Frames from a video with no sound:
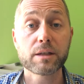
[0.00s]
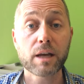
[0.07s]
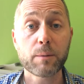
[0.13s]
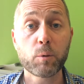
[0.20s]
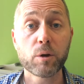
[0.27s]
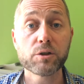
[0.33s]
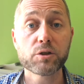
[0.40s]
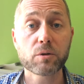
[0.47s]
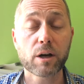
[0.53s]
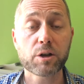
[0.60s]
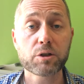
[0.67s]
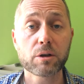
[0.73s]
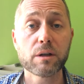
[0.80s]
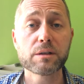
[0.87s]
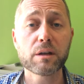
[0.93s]
The type 1
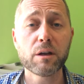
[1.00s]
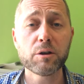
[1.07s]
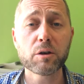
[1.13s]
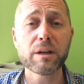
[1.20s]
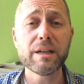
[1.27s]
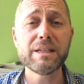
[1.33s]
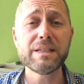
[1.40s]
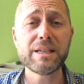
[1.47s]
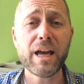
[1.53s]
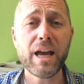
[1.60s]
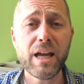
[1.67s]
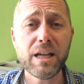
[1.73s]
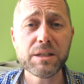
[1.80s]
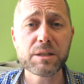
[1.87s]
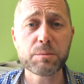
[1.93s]
structure is under
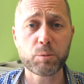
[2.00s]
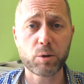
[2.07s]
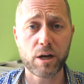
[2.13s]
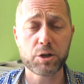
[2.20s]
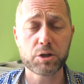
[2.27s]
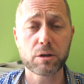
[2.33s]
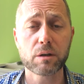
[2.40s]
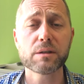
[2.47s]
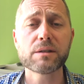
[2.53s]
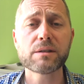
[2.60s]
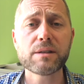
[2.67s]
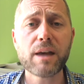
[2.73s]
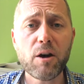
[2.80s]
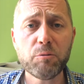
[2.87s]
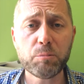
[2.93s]
intense pressure,
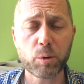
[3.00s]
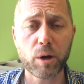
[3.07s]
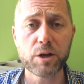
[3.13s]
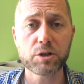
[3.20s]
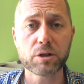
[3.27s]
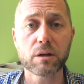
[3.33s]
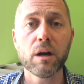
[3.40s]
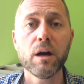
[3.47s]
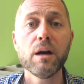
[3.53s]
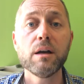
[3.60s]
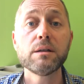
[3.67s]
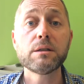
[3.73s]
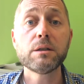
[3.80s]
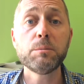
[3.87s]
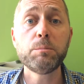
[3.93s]
self-pressure,
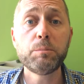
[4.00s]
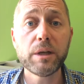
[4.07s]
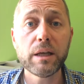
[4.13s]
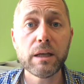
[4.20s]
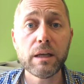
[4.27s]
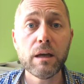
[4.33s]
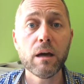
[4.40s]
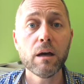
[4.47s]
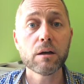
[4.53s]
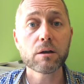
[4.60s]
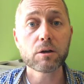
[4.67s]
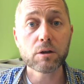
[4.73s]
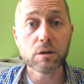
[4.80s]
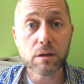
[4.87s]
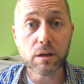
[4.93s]
to be
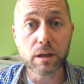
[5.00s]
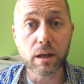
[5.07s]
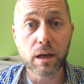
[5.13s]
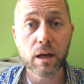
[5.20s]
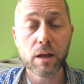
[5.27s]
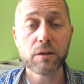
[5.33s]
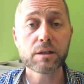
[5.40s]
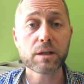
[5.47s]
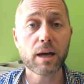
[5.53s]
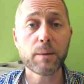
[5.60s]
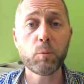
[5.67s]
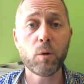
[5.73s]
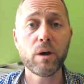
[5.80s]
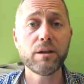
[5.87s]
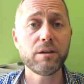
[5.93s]
good. The
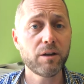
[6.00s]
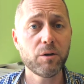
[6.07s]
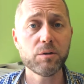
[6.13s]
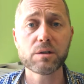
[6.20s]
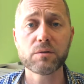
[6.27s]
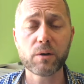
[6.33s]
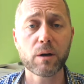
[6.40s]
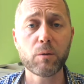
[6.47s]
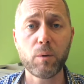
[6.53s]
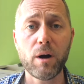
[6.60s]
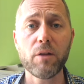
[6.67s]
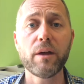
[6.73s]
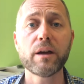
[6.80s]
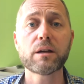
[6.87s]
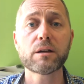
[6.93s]
type 1 knows very
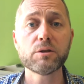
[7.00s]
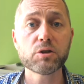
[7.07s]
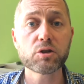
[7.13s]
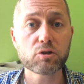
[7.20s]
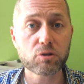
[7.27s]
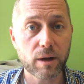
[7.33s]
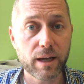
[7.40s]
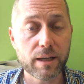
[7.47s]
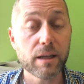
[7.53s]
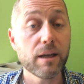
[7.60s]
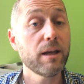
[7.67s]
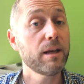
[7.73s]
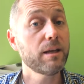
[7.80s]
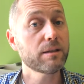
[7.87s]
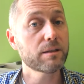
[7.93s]
well that constraint
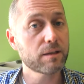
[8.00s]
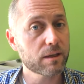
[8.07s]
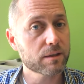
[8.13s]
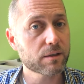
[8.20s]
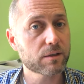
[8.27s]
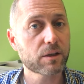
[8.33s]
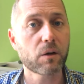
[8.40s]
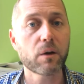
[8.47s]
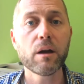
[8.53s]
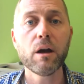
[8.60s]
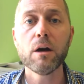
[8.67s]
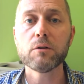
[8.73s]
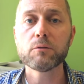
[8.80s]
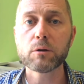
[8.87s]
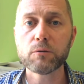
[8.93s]
is necessary
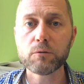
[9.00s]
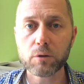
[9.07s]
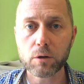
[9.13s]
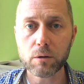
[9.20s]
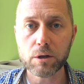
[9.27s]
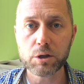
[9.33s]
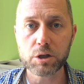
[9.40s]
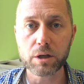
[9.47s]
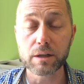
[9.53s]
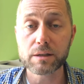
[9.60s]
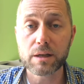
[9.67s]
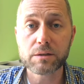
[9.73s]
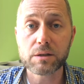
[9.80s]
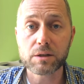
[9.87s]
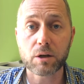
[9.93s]
for flourishing,
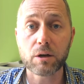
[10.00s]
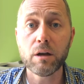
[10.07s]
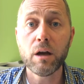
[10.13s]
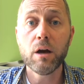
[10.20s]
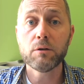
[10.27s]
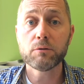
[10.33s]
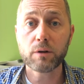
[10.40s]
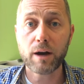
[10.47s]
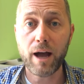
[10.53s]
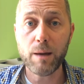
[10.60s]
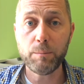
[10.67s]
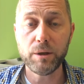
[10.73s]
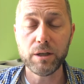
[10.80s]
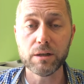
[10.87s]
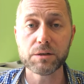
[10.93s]
is necessary for
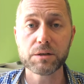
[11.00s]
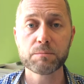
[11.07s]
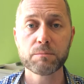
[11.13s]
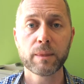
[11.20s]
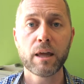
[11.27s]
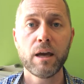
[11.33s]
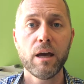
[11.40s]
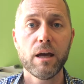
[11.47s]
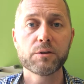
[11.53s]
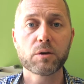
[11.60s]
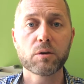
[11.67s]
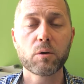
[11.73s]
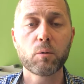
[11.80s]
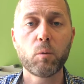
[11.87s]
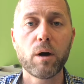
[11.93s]
happiness. And
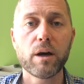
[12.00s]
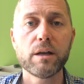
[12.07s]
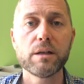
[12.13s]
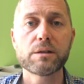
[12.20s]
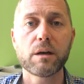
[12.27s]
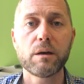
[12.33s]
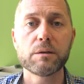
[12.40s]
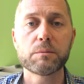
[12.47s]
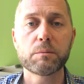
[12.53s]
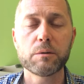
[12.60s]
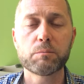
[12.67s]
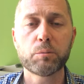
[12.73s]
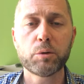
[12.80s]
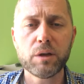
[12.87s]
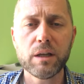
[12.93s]
so the one is
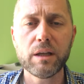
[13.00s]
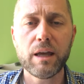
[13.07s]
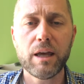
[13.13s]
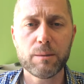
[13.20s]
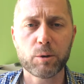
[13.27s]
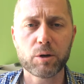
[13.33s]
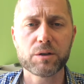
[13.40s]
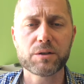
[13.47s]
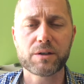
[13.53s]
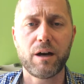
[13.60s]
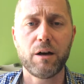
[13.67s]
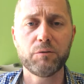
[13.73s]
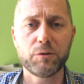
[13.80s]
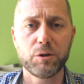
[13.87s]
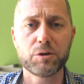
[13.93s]
putting him or
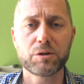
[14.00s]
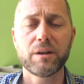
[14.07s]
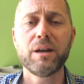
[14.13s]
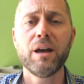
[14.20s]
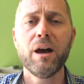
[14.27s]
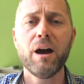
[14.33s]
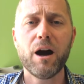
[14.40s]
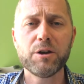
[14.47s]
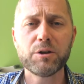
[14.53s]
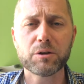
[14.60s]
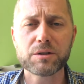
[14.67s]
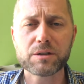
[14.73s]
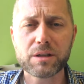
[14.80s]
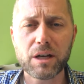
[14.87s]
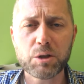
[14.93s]
herself, usually, under
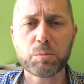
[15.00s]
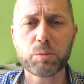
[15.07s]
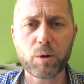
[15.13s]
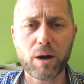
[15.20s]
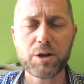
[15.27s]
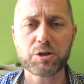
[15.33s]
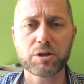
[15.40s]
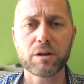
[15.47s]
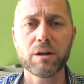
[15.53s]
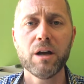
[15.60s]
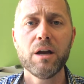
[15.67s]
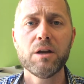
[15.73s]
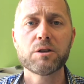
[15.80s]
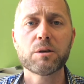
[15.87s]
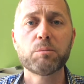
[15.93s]
such pressure
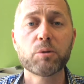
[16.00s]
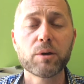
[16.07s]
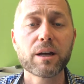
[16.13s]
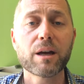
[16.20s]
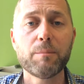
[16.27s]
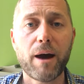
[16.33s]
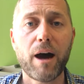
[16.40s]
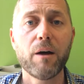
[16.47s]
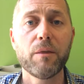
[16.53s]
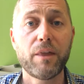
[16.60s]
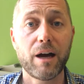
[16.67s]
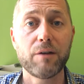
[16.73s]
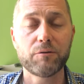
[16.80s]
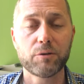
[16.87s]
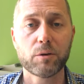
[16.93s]
to bring about
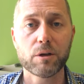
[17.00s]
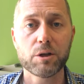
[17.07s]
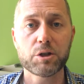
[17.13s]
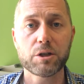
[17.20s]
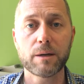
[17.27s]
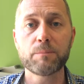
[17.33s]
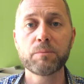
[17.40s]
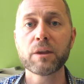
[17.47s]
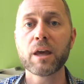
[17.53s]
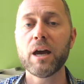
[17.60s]
that flourishing.